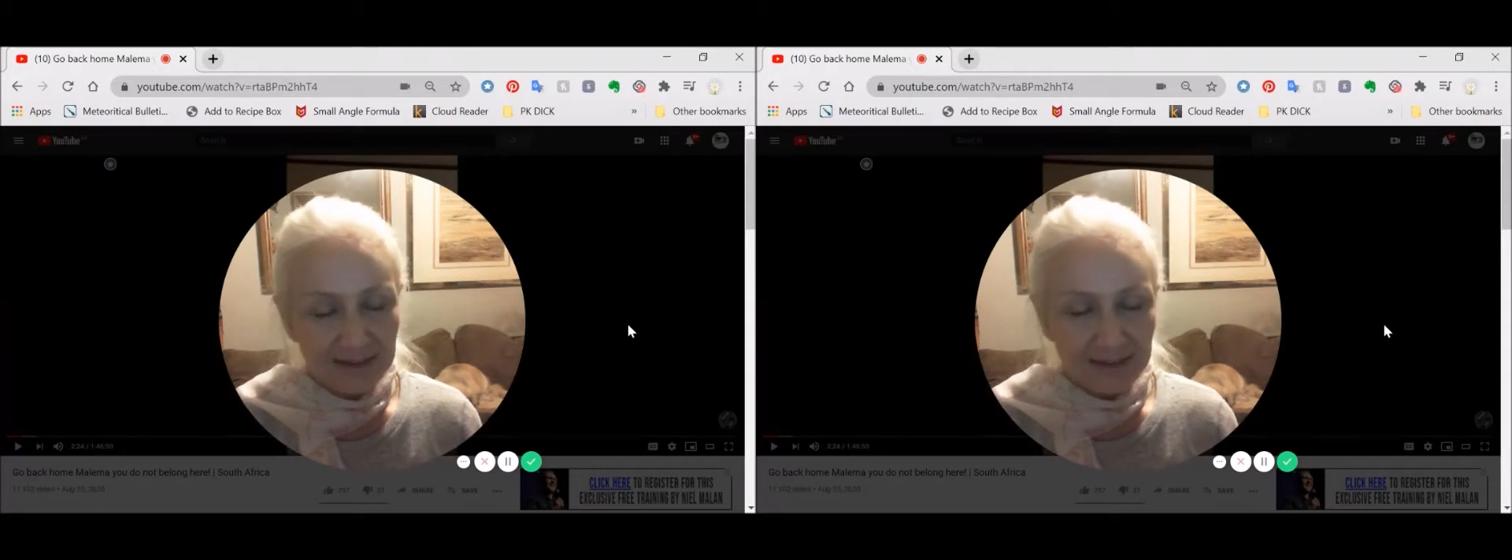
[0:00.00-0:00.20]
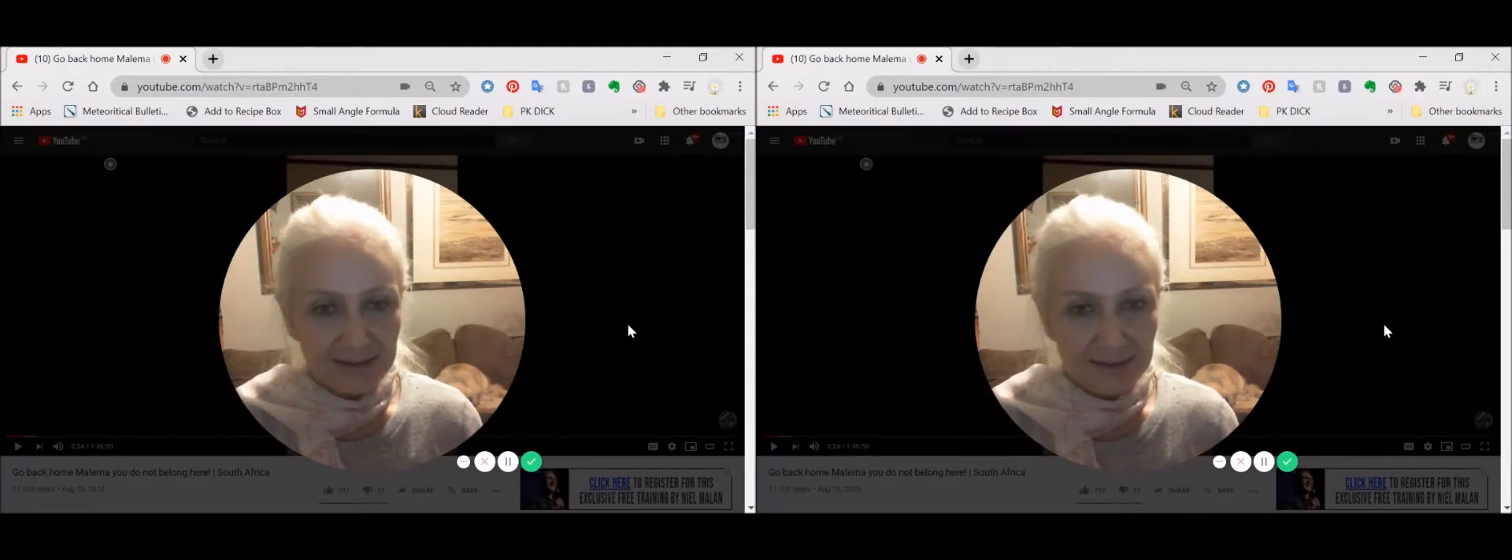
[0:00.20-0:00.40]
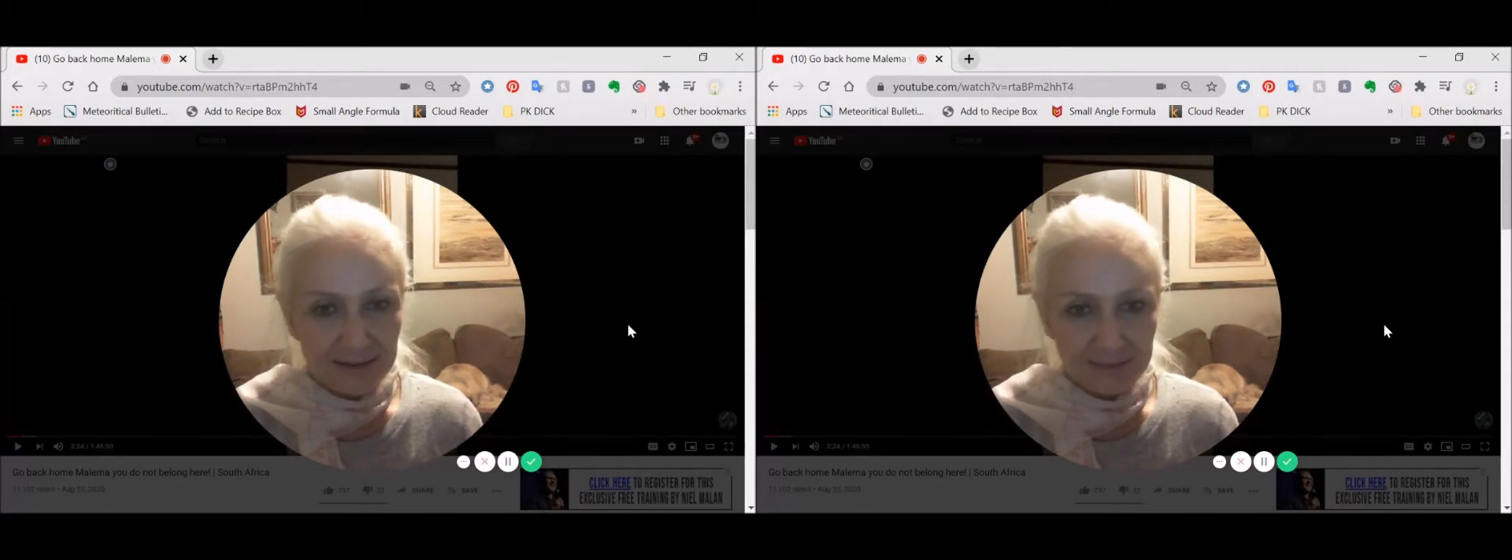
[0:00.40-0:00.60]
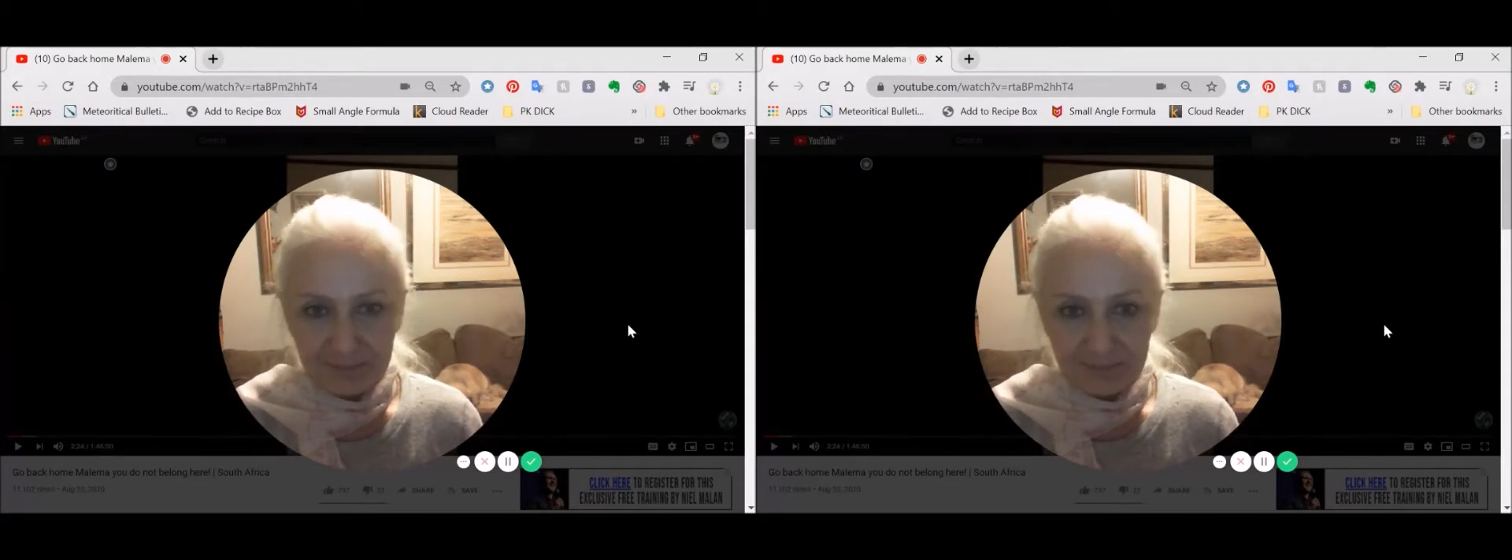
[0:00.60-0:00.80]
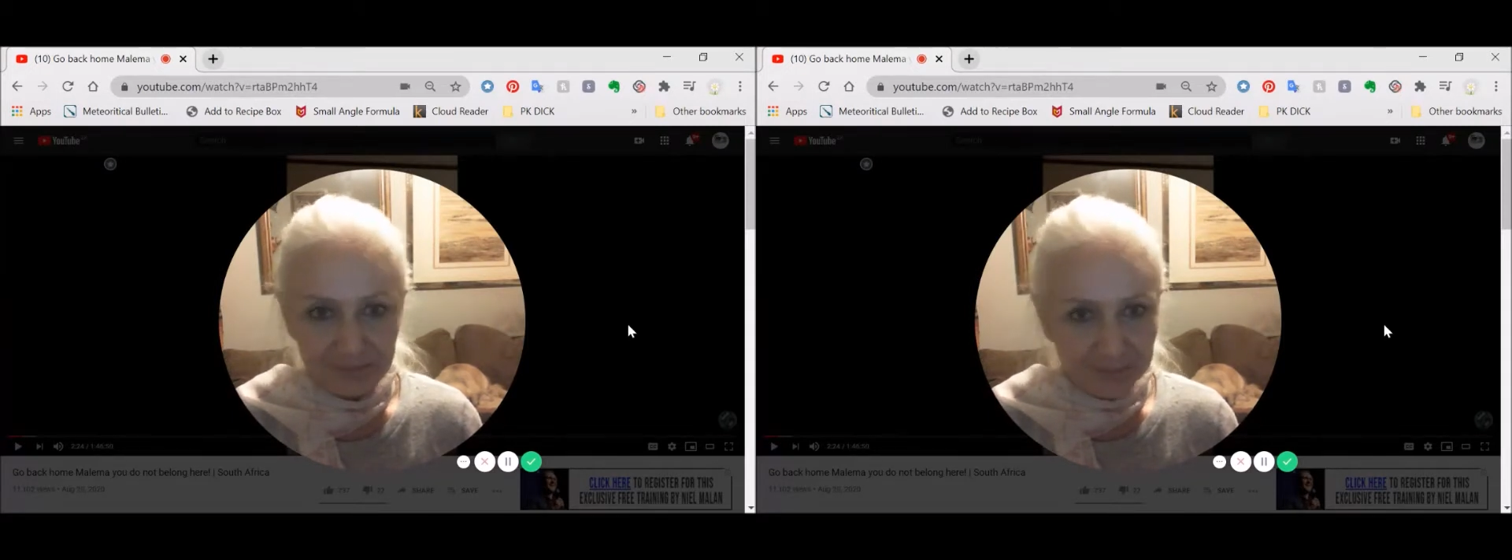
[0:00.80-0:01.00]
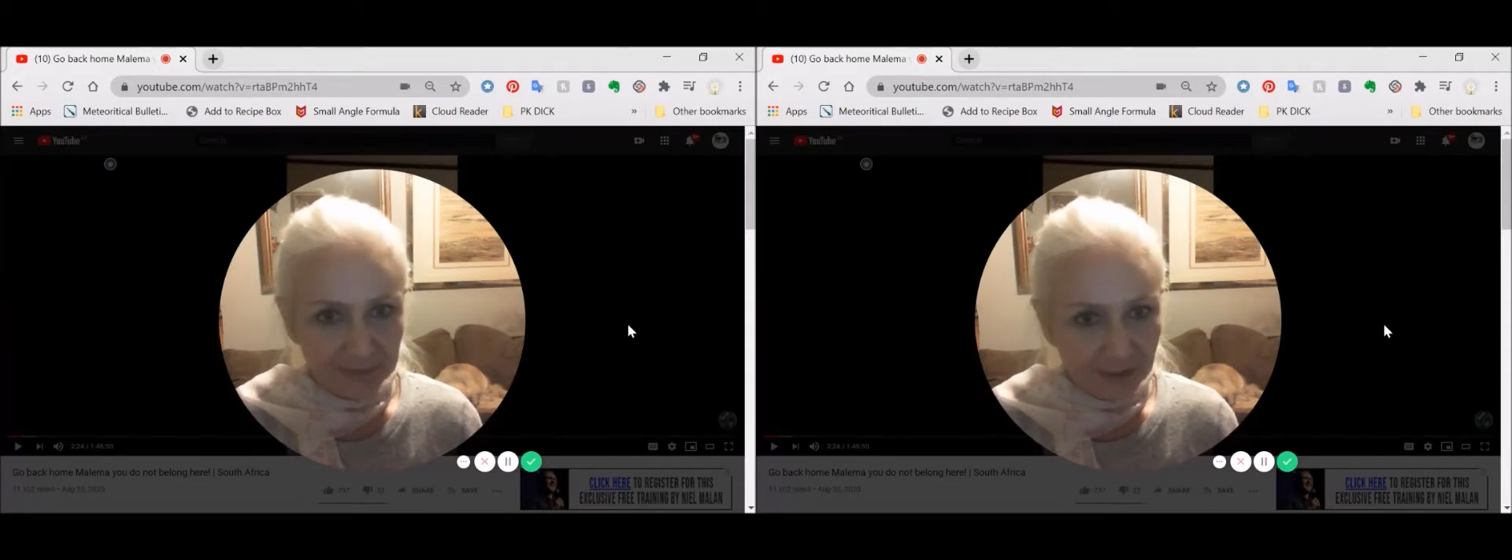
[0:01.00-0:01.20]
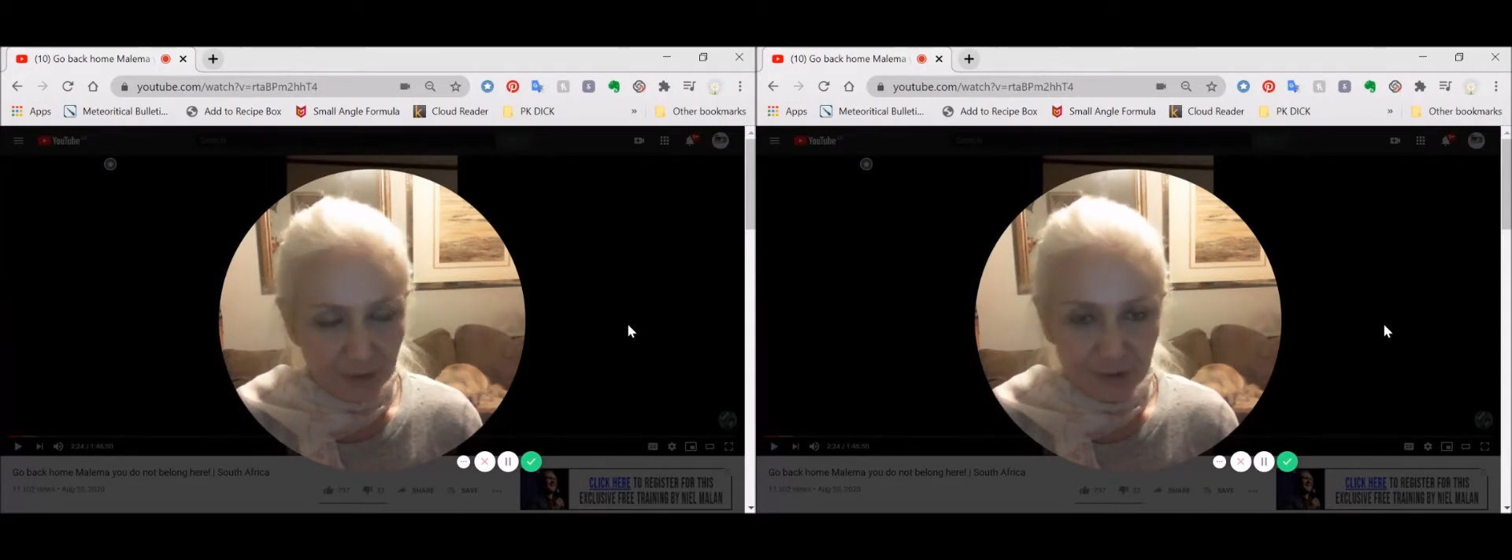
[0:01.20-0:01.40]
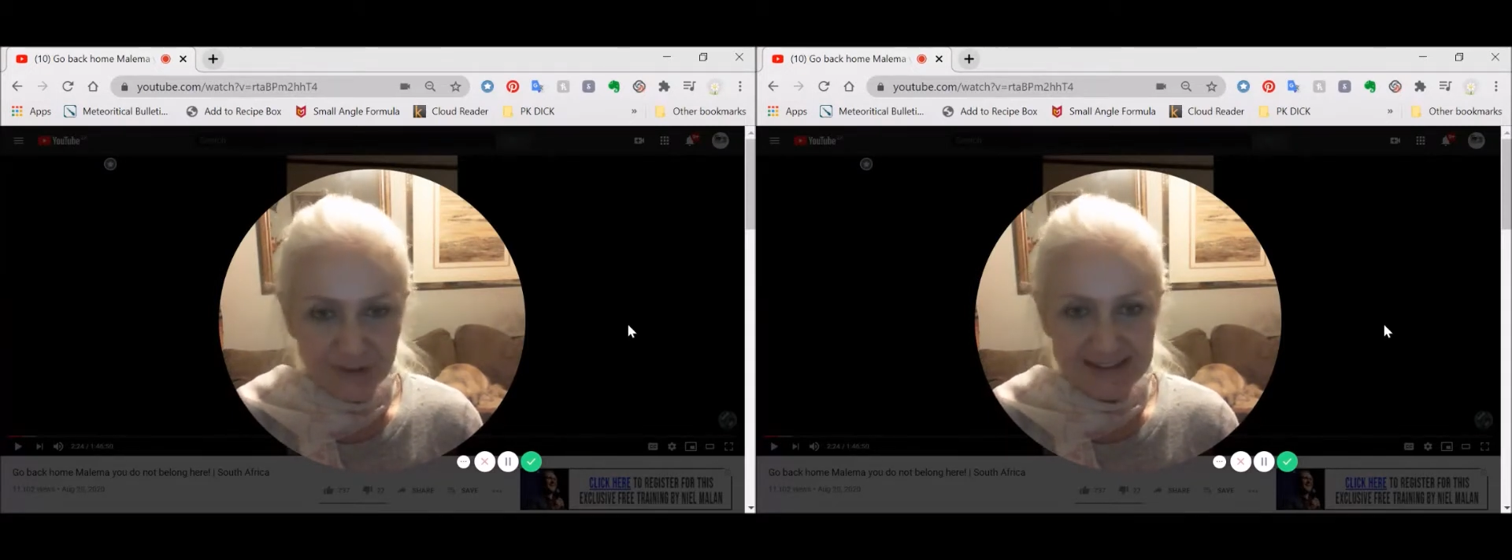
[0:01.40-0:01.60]
um, you
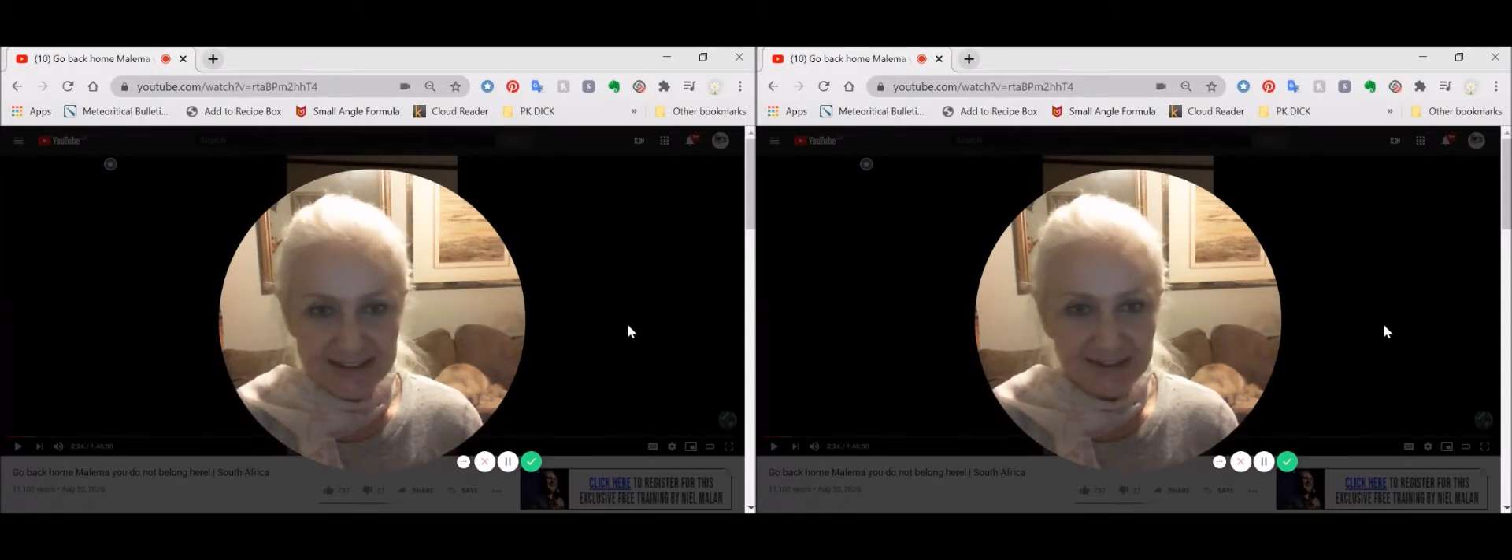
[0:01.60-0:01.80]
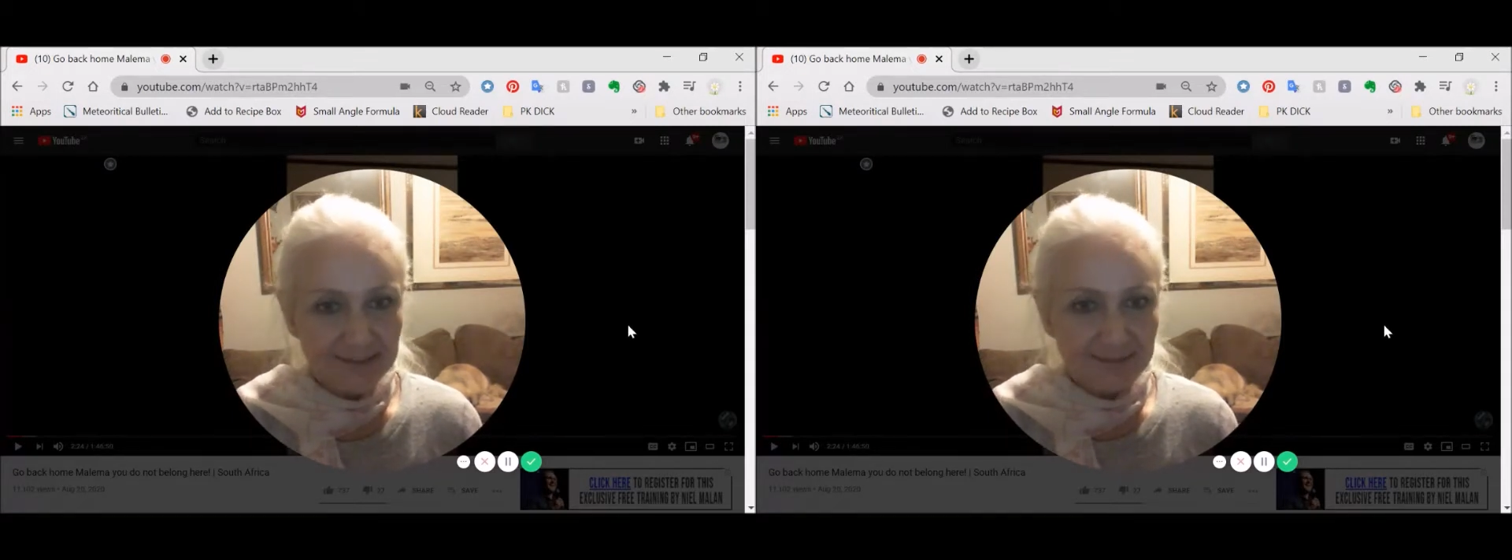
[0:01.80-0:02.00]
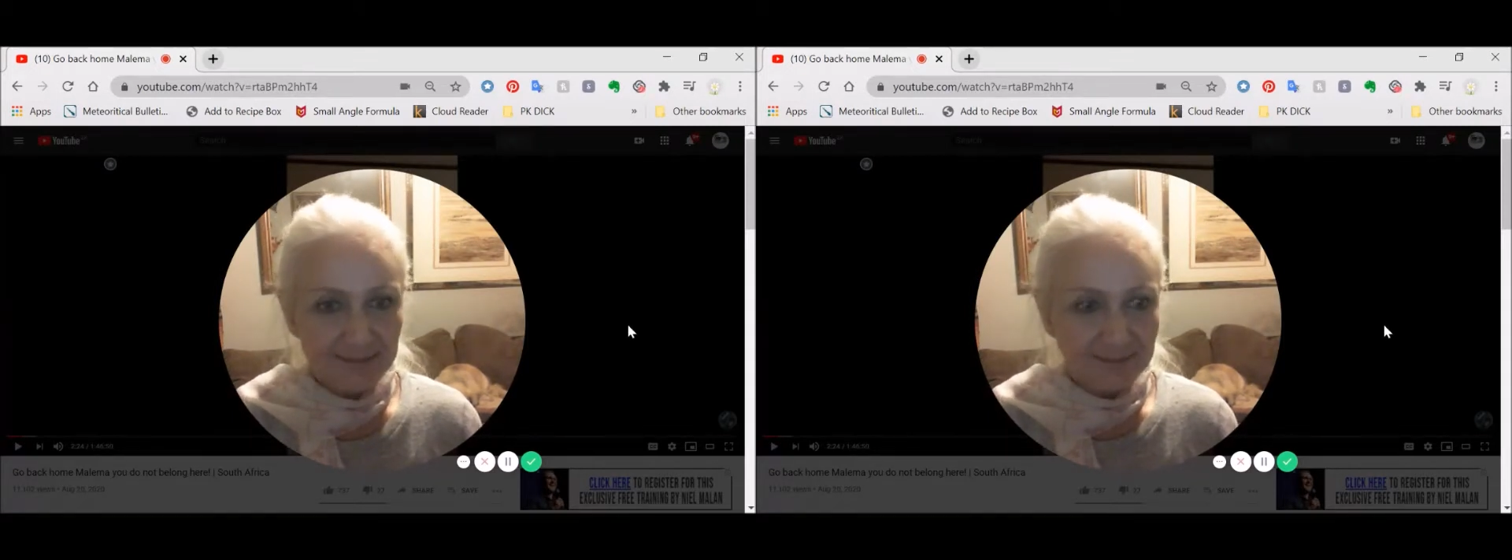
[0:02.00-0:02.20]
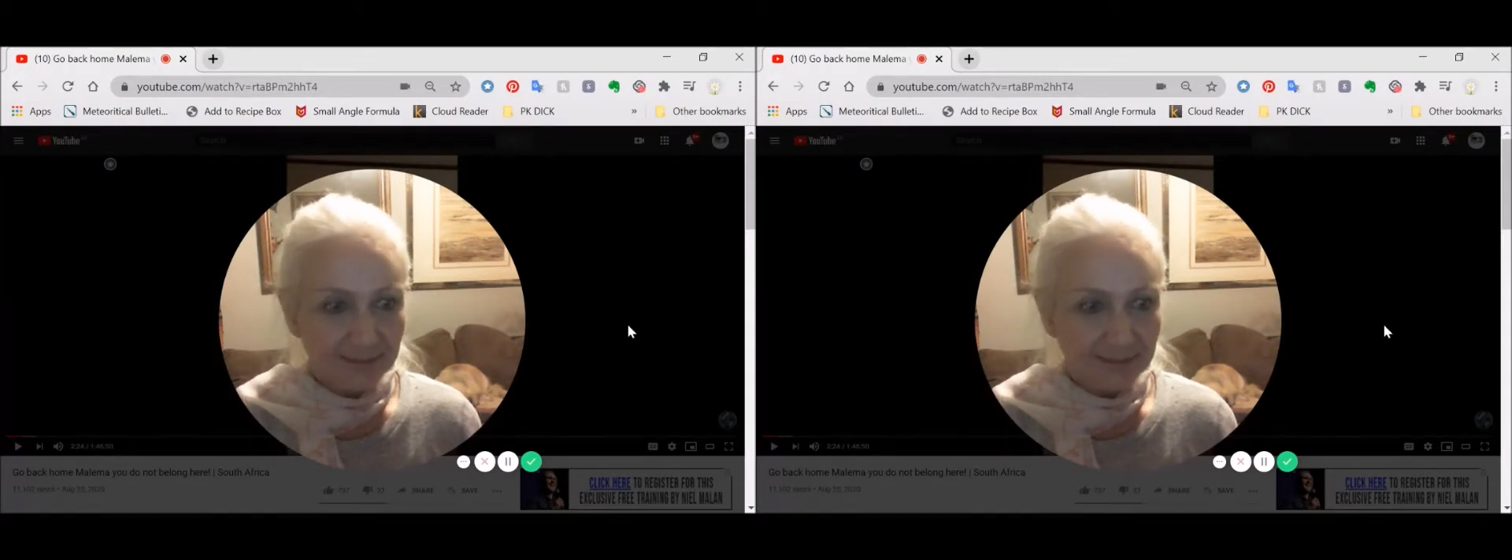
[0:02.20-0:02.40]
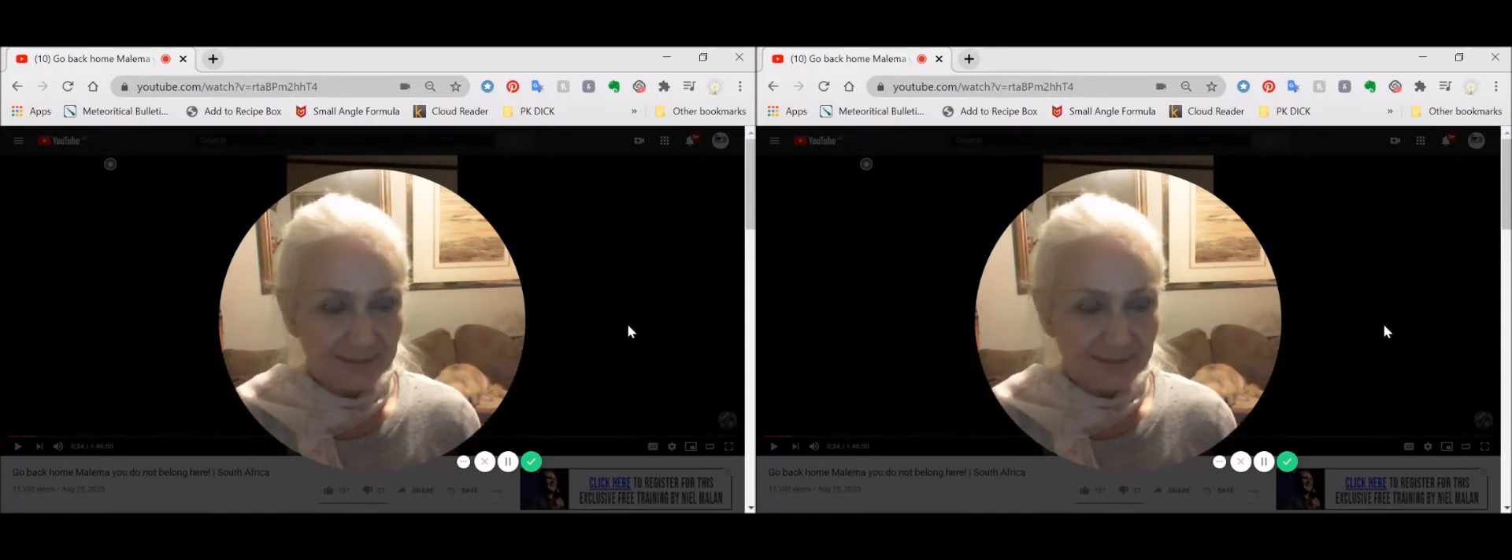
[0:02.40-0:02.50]
go to southern